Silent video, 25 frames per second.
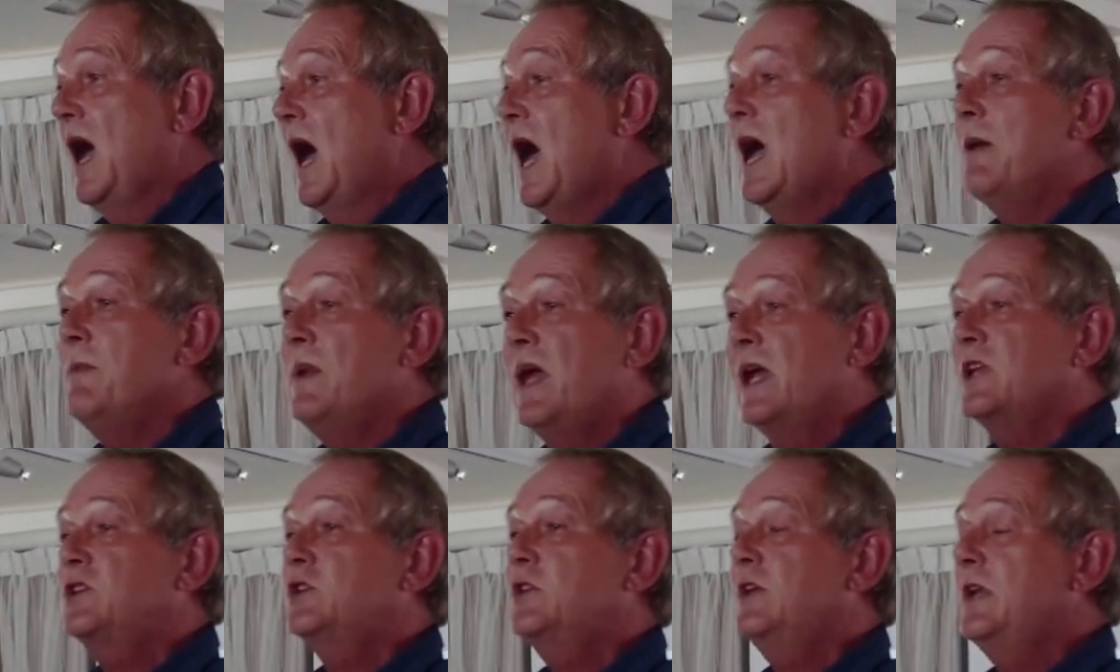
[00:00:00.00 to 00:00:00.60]
I'm
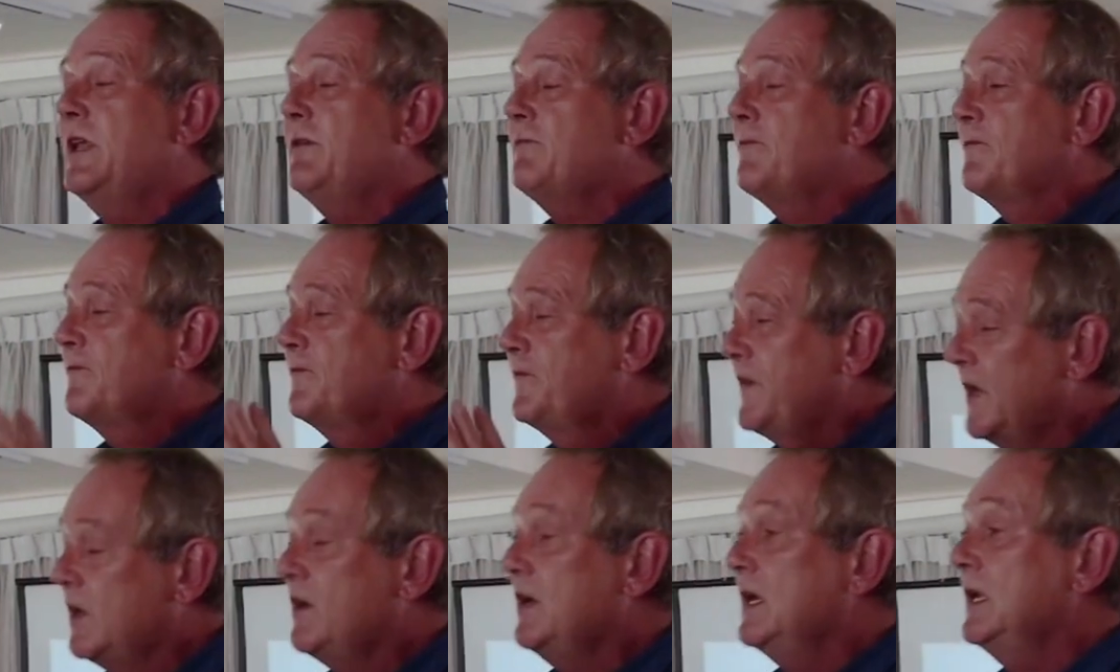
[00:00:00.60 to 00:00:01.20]
actually
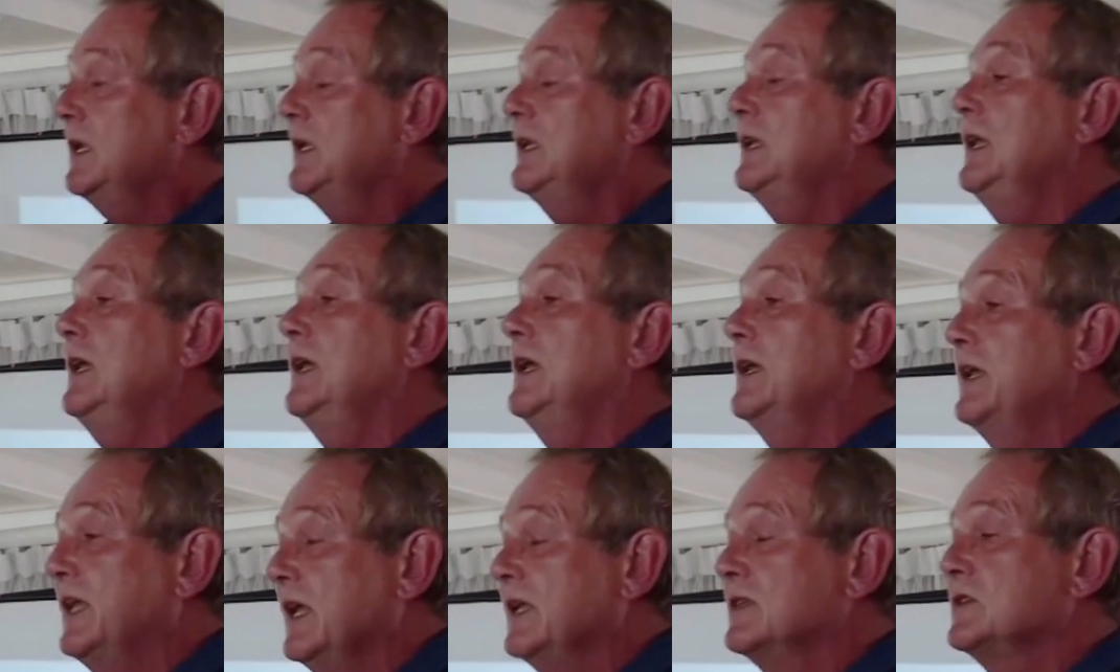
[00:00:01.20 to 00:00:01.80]

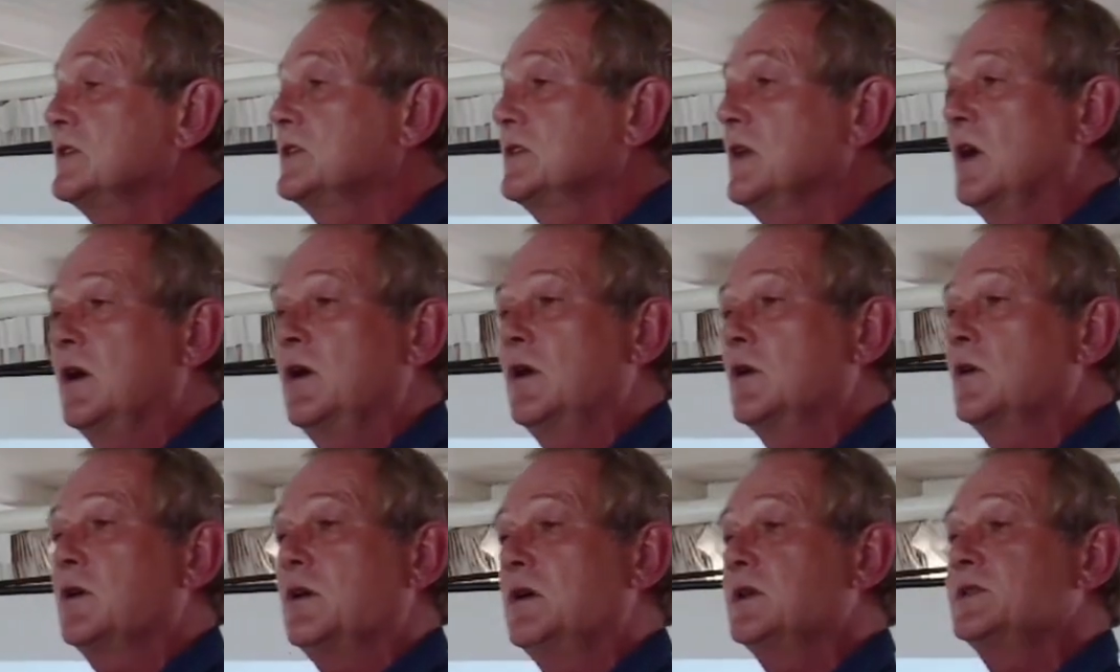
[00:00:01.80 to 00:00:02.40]
virulently against the
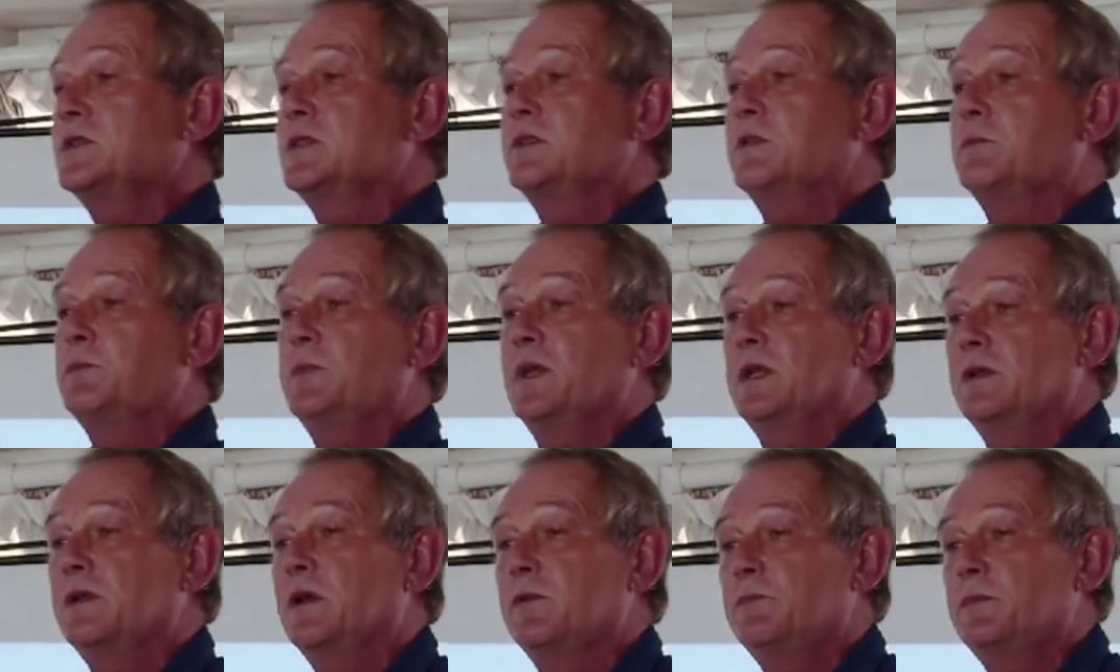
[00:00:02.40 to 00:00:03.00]
whole
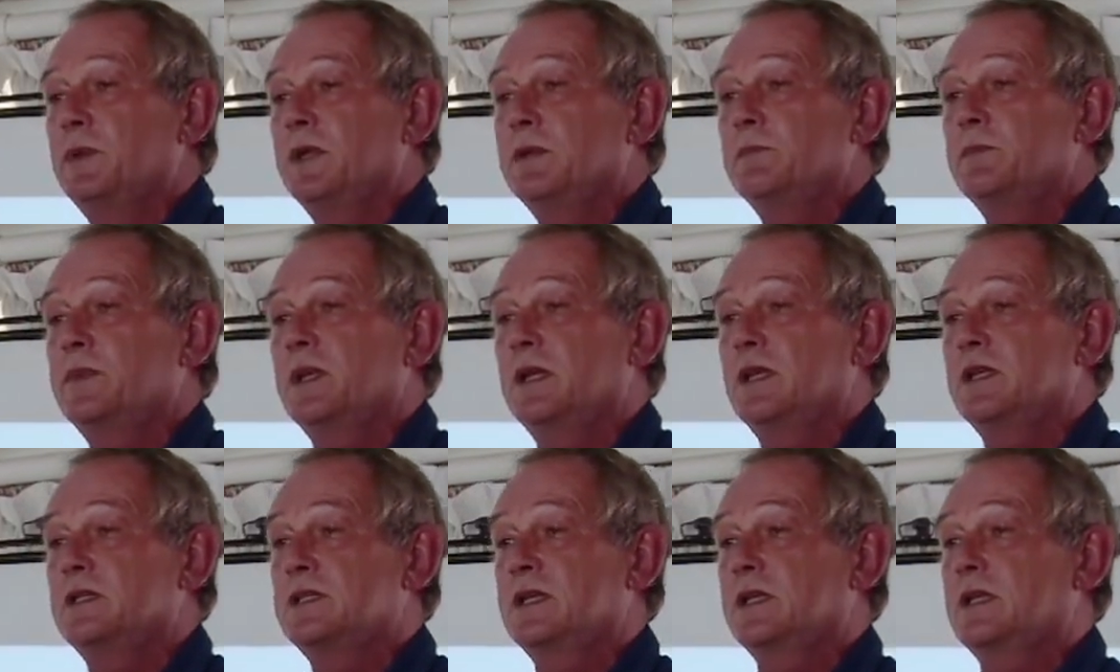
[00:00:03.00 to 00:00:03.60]
concept of being
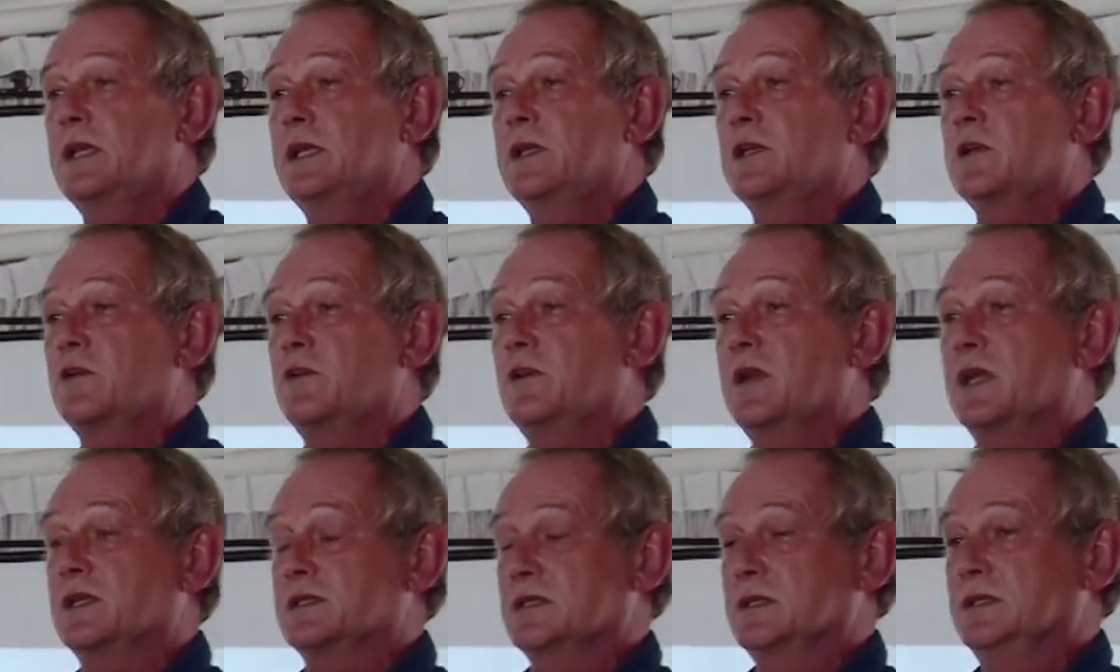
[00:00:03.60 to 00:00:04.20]
politically
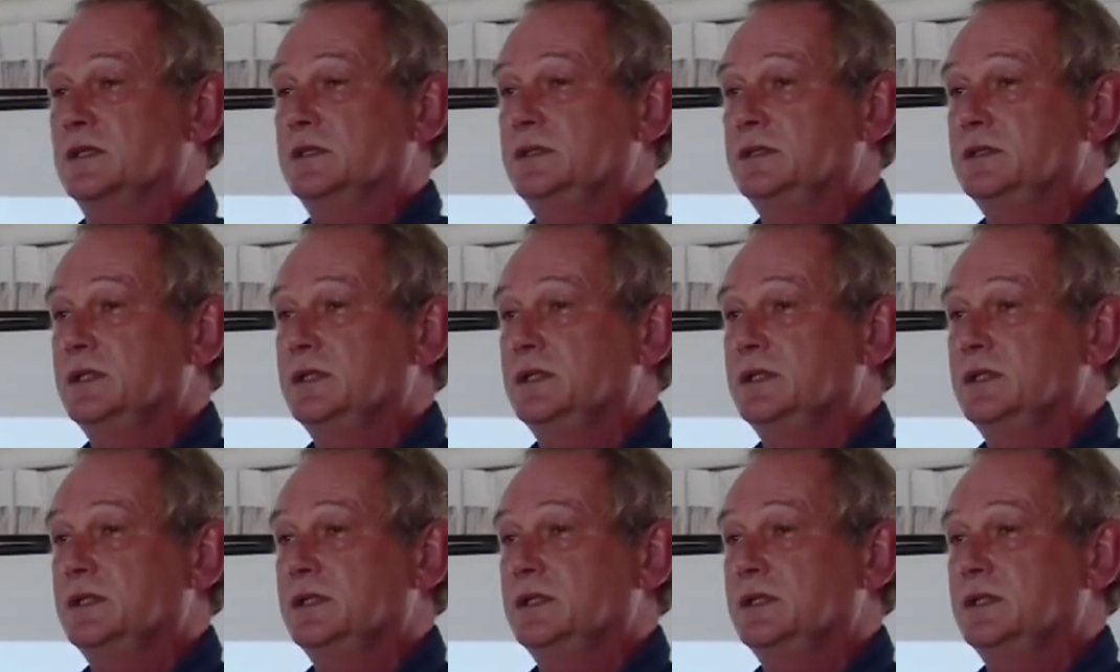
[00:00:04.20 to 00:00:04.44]
correct.